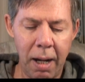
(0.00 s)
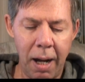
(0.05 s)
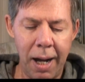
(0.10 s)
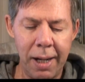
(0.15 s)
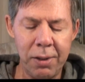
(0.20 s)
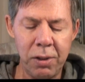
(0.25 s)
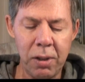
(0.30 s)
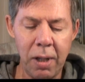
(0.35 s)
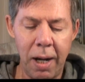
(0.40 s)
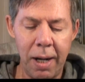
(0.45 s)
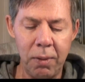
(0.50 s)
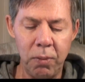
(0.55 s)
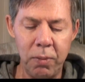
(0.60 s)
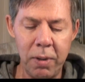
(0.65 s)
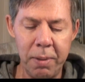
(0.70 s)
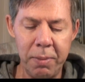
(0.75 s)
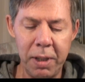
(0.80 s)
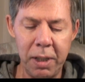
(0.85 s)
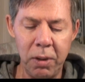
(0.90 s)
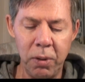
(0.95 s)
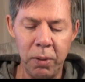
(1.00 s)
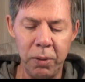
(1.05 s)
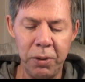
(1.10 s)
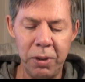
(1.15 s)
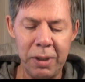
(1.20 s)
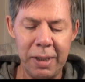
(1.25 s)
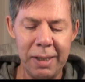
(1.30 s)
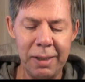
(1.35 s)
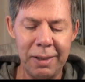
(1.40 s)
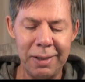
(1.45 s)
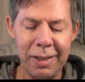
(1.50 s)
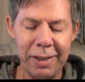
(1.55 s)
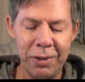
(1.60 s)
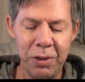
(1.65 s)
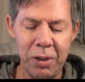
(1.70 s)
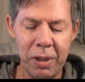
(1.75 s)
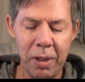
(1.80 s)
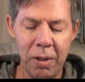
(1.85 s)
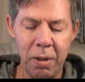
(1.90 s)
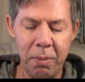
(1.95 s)
I sought women who still
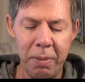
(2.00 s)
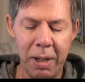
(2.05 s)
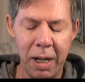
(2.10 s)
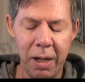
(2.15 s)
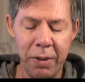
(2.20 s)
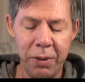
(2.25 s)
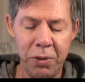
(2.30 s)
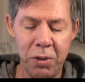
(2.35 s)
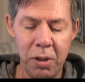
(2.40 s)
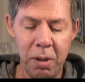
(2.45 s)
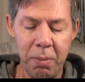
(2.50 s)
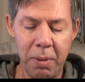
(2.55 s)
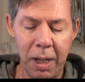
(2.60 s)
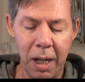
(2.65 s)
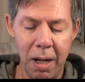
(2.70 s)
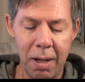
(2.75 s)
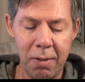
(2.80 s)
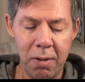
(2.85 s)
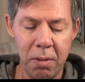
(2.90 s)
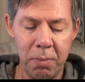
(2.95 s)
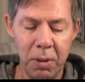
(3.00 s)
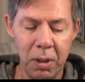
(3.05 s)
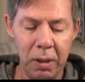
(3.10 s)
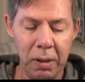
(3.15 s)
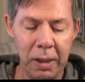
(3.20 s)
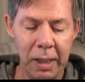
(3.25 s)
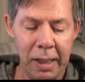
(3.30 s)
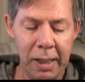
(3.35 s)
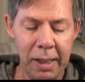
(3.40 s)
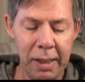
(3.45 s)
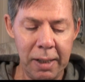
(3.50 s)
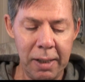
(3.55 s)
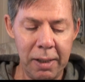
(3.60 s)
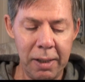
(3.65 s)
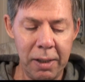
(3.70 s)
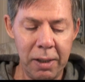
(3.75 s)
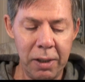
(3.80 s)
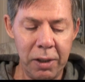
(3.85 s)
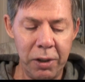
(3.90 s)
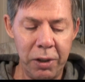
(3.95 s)
consider marriage to be honorable.
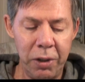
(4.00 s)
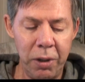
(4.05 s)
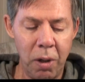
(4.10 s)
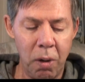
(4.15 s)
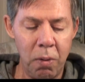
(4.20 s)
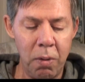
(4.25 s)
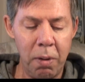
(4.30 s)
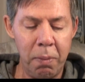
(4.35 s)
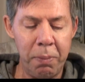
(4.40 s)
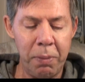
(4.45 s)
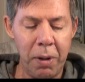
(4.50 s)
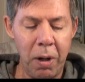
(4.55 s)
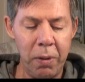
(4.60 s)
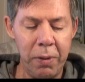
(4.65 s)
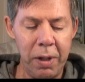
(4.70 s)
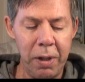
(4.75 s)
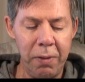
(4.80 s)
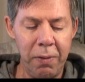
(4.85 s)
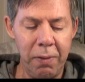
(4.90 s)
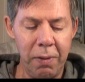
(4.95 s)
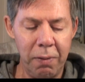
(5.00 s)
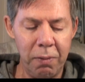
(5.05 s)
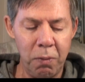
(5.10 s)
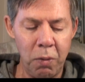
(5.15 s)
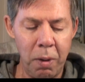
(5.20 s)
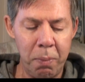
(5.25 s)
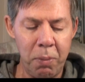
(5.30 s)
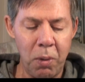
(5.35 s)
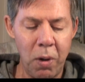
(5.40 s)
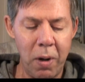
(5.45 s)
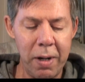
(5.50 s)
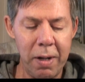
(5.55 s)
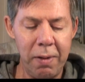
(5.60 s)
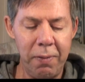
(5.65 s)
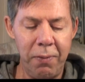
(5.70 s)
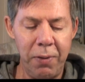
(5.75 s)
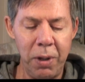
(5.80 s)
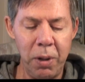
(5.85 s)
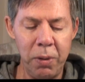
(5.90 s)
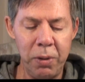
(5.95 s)
Your reported
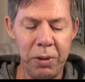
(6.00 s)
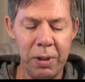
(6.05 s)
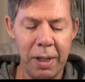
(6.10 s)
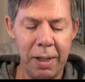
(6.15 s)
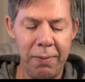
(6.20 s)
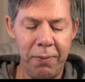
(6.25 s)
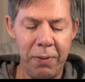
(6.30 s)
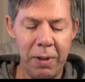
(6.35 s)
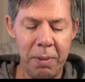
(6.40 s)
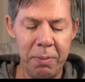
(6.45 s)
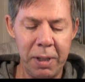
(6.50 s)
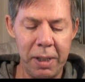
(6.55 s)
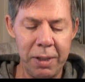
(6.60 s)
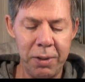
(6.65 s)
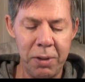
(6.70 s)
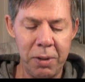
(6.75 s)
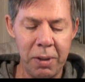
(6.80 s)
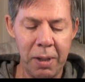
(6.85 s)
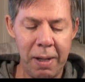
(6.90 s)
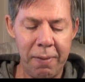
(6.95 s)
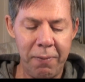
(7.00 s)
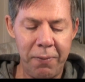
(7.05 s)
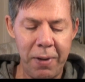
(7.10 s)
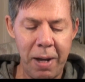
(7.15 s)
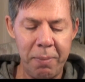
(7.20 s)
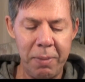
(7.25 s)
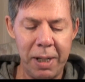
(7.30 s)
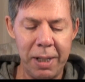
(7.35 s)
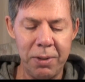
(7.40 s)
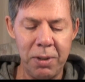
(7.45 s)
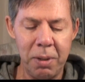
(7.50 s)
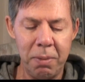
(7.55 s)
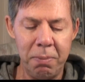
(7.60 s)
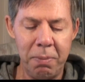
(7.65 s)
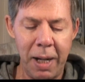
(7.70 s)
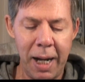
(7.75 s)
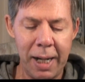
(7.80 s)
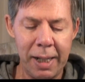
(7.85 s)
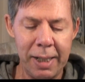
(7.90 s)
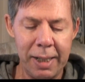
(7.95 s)
views on feminism
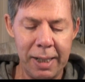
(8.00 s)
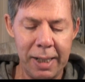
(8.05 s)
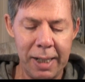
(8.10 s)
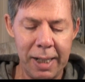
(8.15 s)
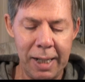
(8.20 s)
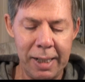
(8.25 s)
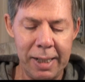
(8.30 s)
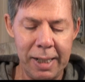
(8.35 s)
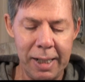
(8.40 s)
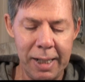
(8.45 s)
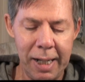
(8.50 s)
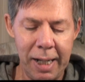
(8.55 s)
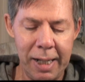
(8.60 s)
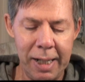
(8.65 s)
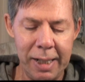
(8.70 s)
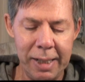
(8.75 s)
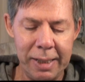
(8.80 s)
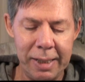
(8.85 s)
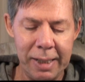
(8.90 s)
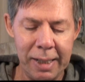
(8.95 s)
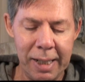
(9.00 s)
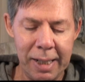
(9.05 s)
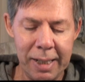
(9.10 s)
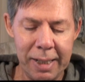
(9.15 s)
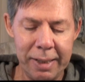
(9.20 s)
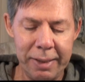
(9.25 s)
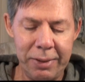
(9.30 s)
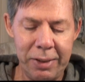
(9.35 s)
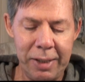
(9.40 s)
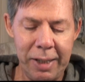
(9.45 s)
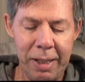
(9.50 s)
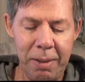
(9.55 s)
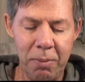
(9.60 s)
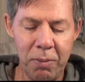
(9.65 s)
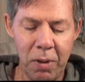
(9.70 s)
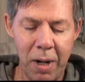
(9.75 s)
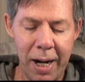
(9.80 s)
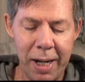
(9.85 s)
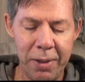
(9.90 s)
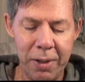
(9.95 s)
back in the 1980s
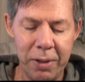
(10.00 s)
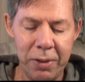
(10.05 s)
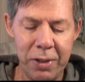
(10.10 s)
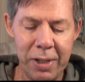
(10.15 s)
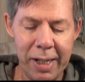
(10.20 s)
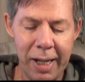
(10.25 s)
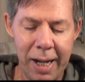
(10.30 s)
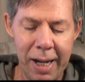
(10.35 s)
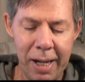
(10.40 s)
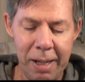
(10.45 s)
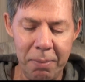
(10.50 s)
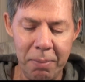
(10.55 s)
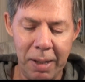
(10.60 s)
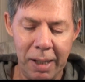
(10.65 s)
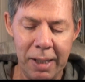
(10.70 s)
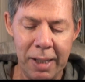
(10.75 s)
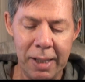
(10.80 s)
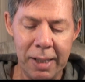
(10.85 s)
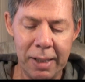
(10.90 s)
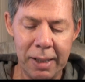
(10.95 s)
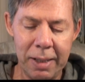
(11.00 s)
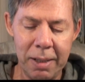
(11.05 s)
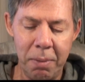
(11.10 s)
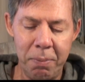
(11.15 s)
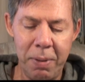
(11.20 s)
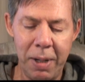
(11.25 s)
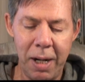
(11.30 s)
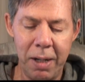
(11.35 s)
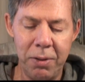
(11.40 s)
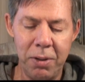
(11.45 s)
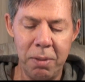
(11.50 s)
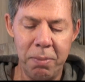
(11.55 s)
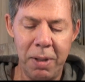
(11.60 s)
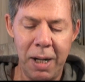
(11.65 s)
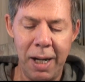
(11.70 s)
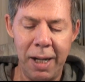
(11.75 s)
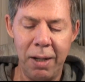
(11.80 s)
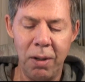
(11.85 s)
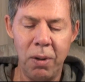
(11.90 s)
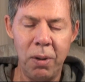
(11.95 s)
seem rather tame compared to
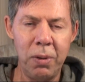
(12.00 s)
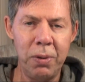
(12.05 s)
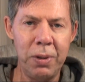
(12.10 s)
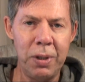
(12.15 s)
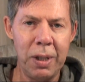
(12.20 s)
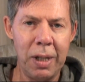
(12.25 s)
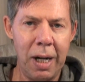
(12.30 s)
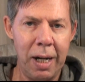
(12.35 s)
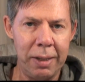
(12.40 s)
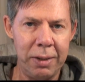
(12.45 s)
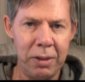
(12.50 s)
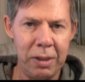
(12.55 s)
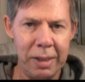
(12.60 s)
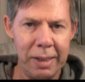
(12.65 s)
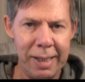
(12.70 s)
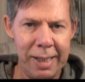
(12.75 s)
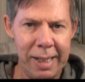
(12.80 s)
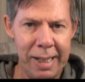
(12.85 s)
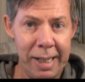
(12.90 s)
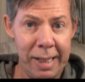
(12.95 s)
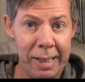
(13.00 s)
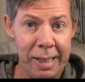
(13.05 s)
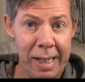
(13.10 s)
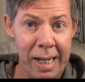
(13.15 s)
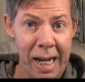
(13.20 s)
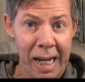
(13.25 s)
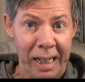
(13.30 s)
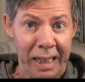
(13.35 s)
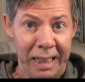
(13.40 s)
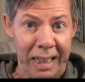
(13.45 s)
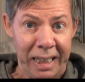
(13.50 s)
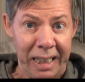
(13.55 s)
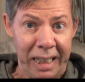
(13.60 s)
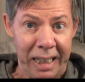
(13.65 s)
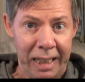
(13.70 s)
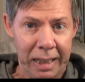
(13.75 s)
my own thoughts these days.